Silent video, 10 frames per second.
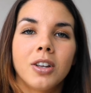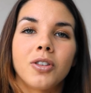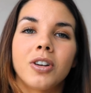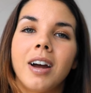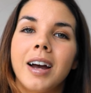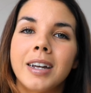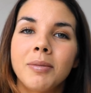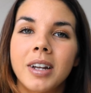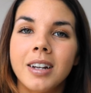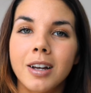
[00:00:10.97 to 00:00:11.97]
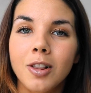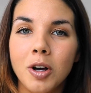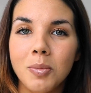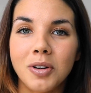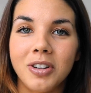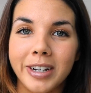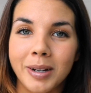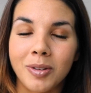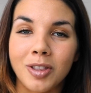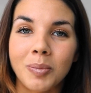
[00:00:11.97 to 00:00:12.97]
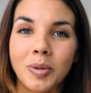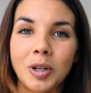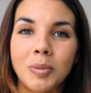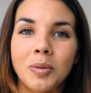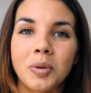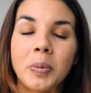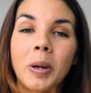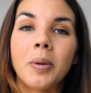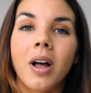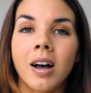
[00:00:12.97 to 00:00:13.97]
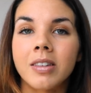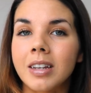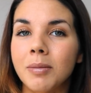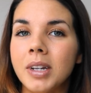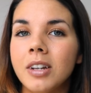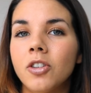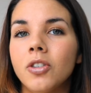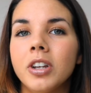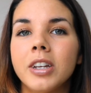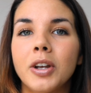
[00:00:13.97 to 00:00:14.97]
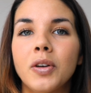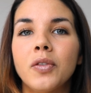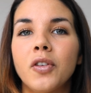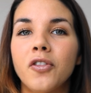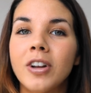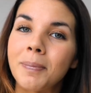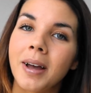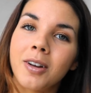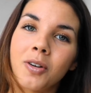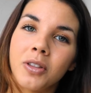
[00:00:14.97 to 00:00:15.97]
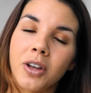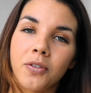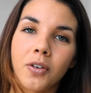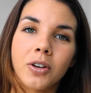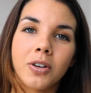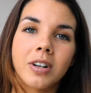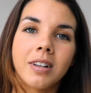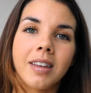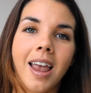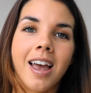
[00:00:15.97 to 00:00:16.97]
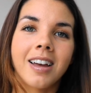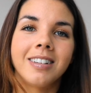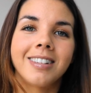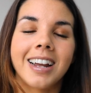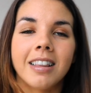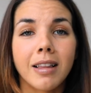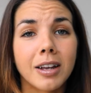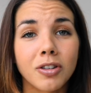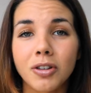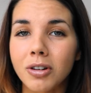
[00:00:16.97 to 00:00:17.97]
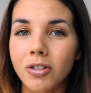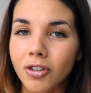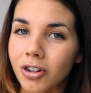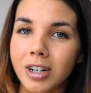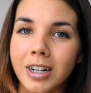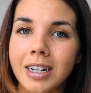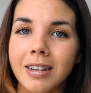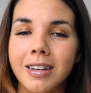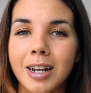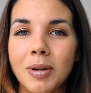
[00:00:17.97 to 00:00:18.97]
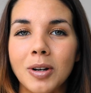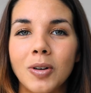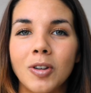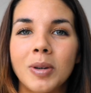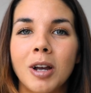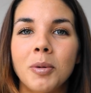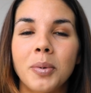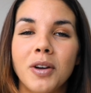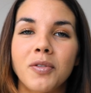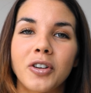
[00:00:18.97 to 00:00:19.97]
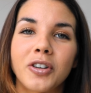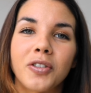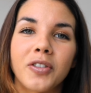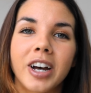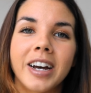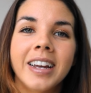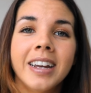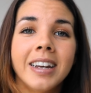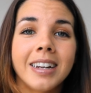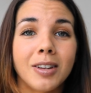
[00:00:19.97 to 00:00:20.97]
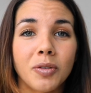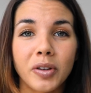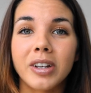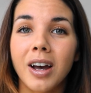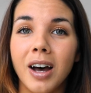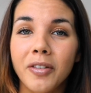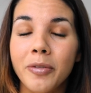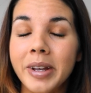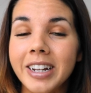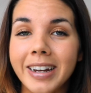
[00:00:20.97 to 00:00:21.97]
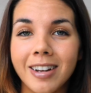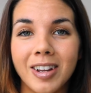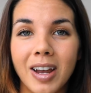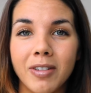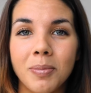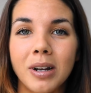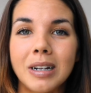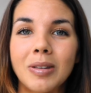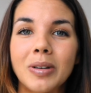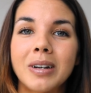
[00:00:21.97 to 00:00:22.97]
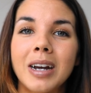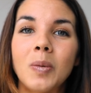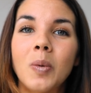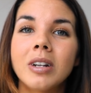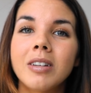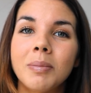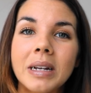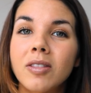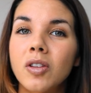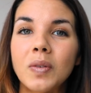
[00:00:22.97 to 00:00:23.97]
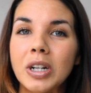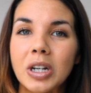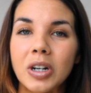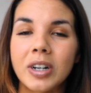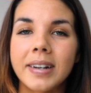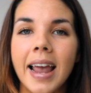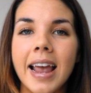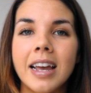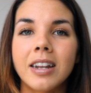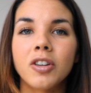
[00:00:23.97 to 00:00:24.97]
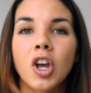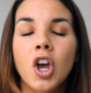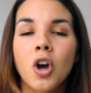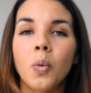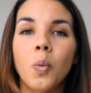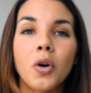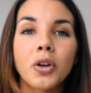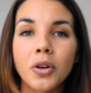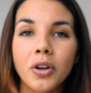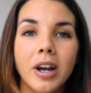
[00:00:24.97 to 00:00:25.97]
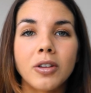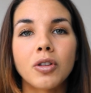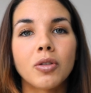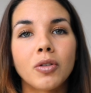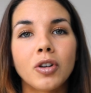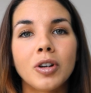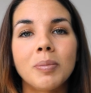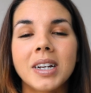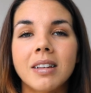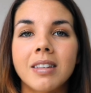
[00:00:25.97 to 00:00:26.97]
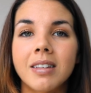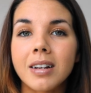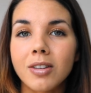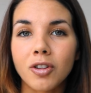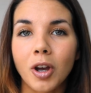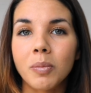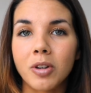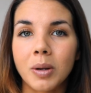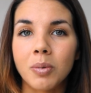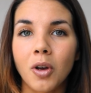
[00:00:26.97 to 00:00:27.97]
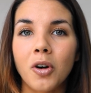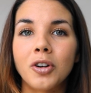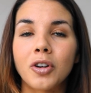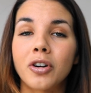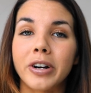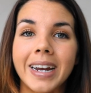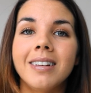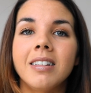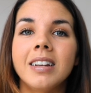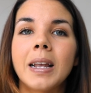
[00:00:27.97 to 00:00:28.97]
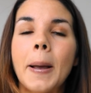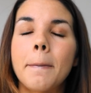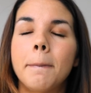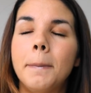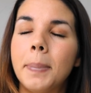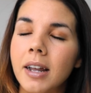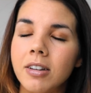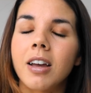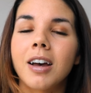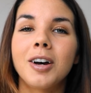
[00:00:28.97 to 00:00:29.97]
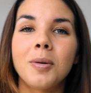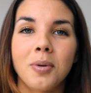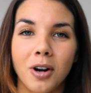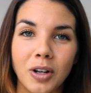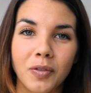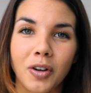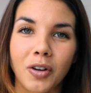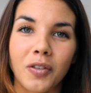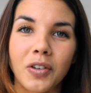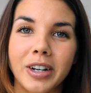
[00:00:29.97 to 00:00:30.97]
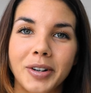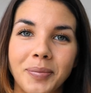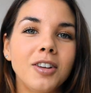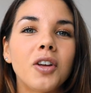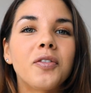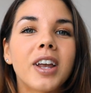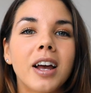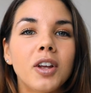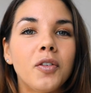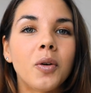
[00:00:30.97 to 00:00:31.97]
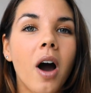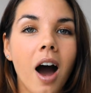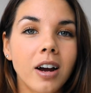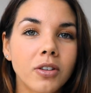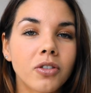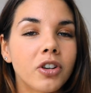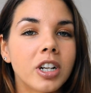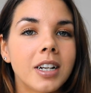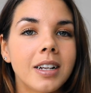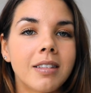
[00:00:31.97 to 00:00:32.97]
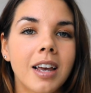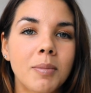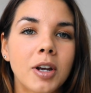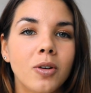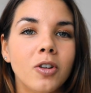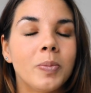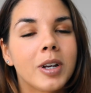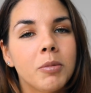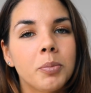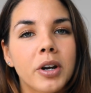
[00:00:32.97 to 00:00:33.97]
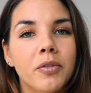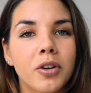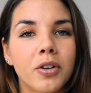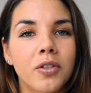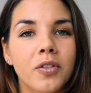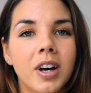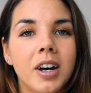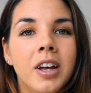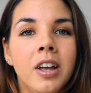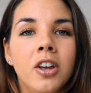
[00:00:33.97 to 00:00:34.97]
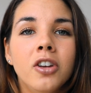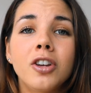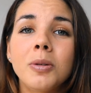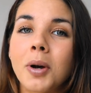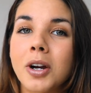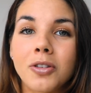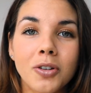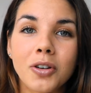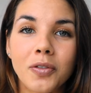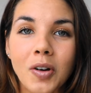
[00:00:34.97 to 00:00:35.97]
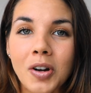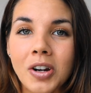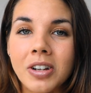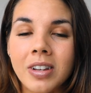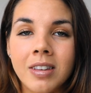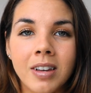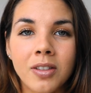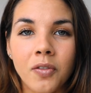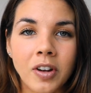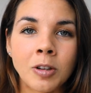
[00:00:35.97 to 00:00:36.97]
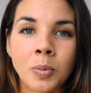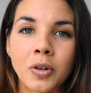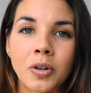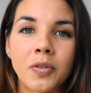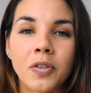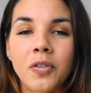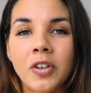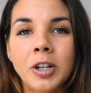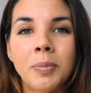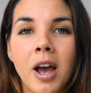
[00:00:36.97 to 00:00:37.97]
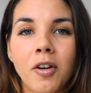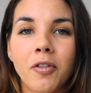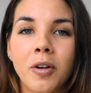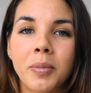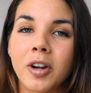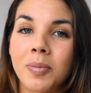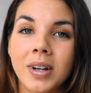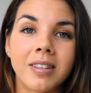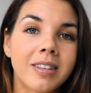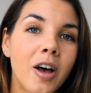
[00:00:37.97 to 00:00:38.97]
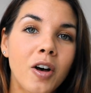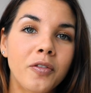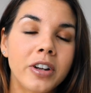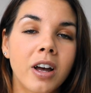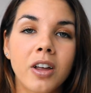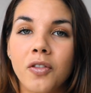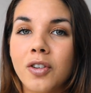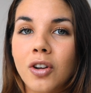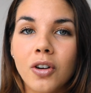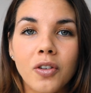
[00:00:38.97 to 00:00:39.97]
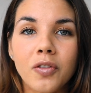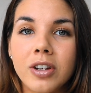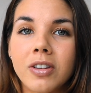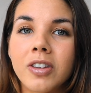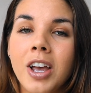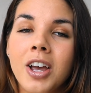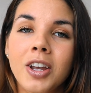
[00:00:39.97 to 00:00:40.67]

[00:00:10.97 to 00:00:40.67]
So I'm getting a lot more DMs at the moment with people asking me to give feedback on their photos. And unless you're a student inside my course, Become a Brand Photographer, it's really hard for me to get to everybody. So I wanted to make this video and walk you guys through my six top tips on creating better product photography. And don't forget, if you are a student inside my course, Become a Brand Photographer, you can post all your photos inside the Facebook group for feedback from both myself and other photographers.